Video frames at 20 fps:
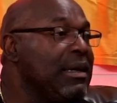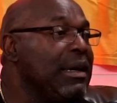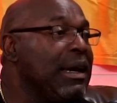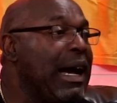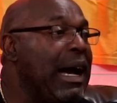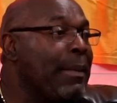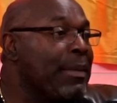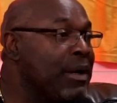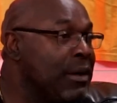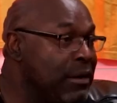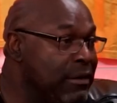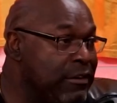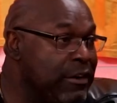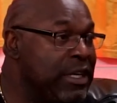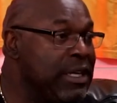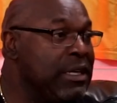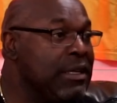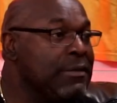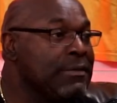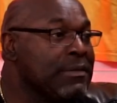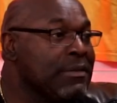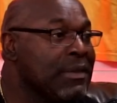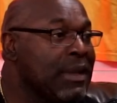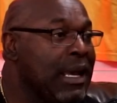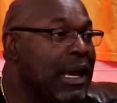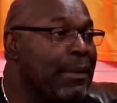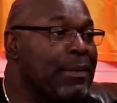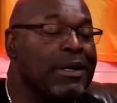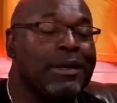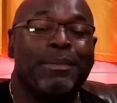I'm going to read.
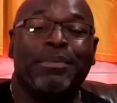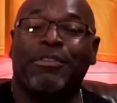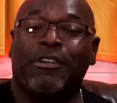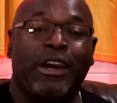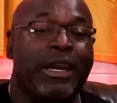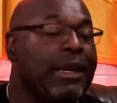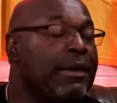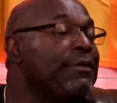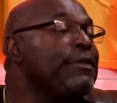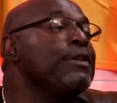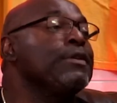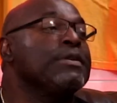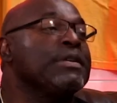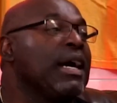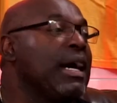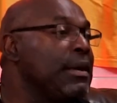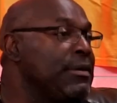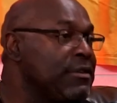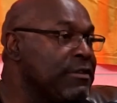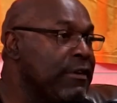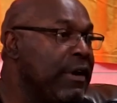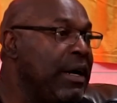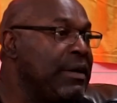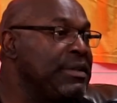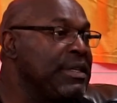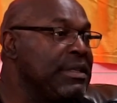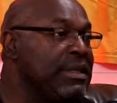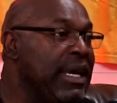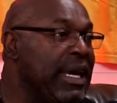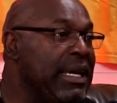I'm going to pray a few times throughout
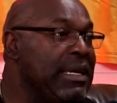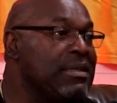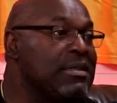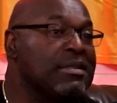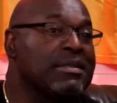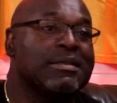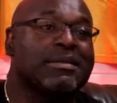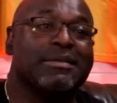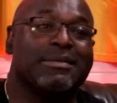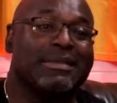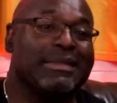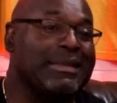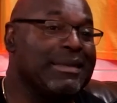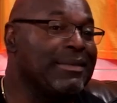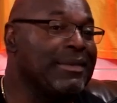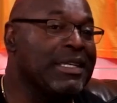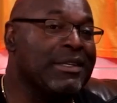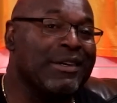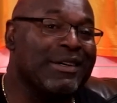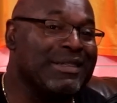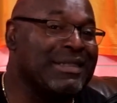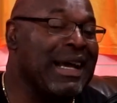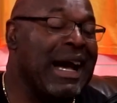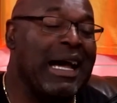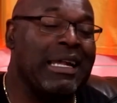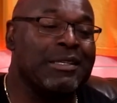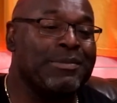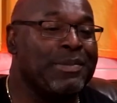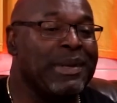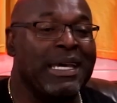the day, just because God
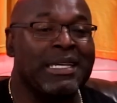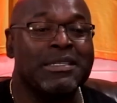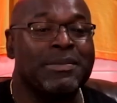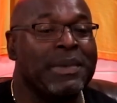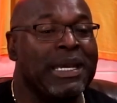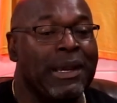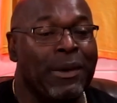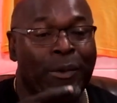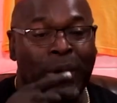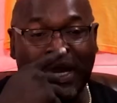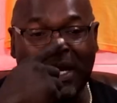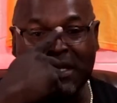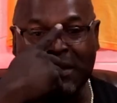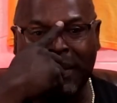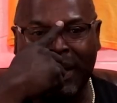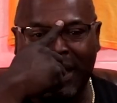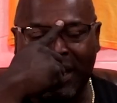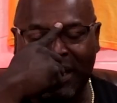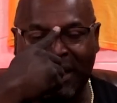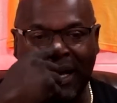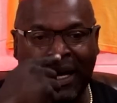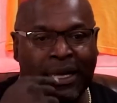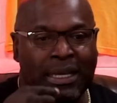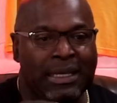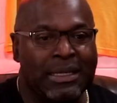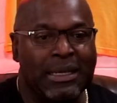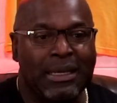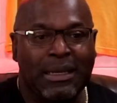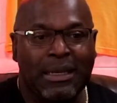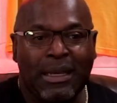has blessed me in ways, man. Like,
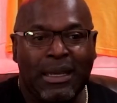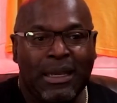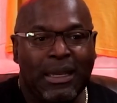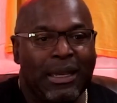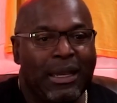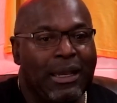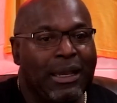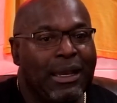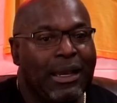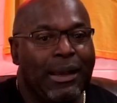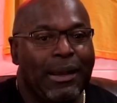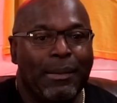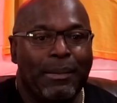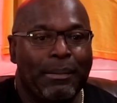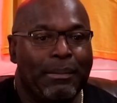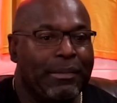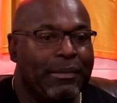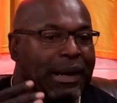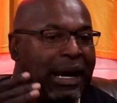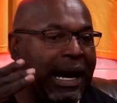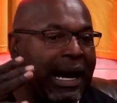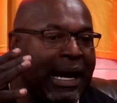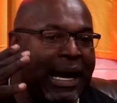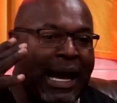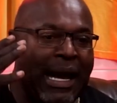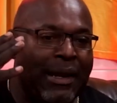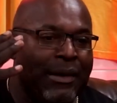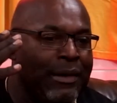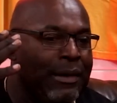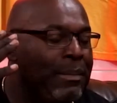I
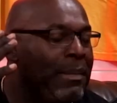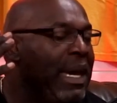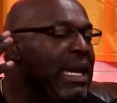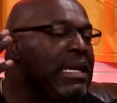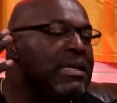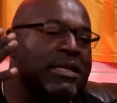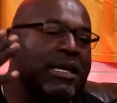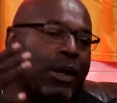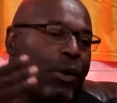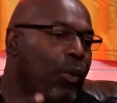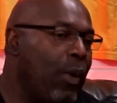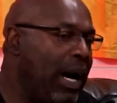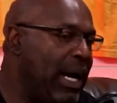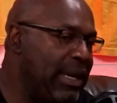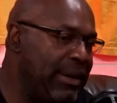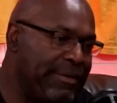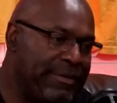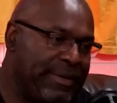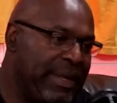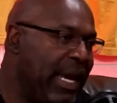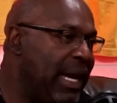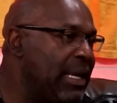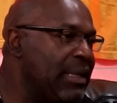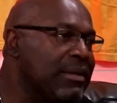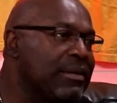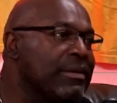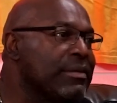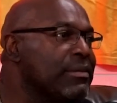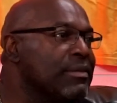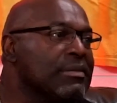got an amazing wife that
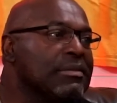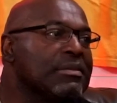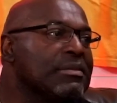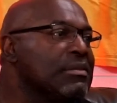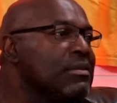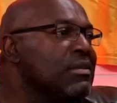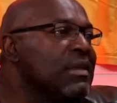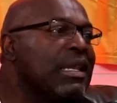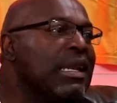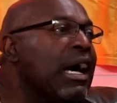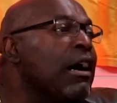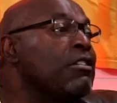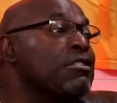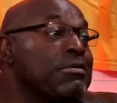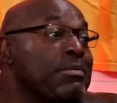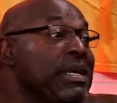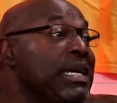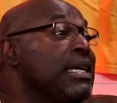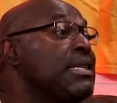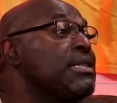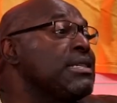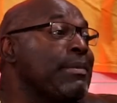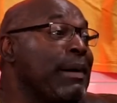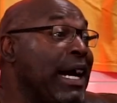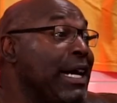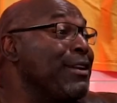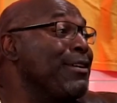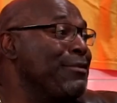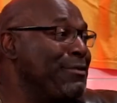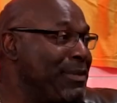loves me in
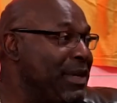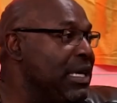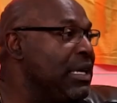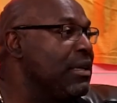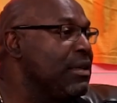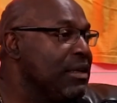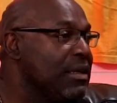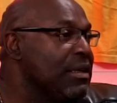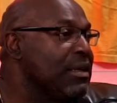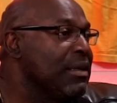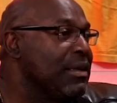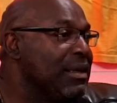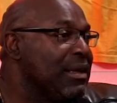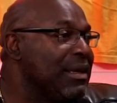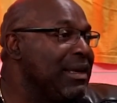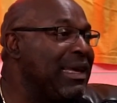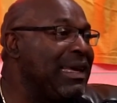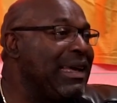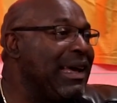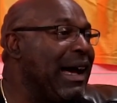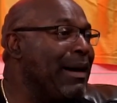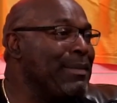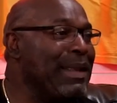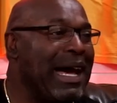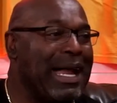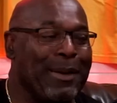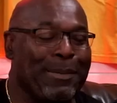spite of me. I'm not a